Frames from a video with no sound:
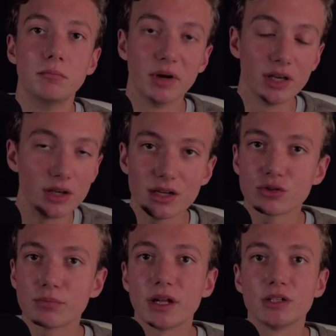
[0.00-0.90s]
But you get his
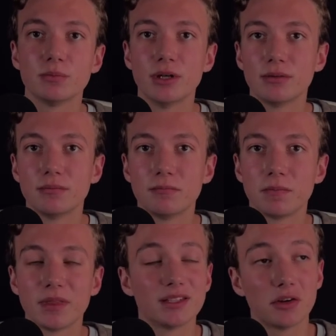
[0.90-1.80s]
replacement.
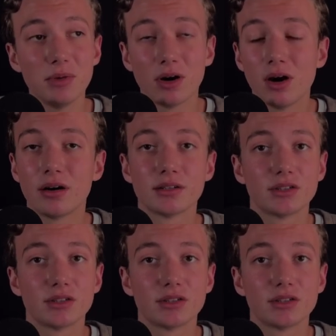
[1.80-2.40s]
It's going to be hard.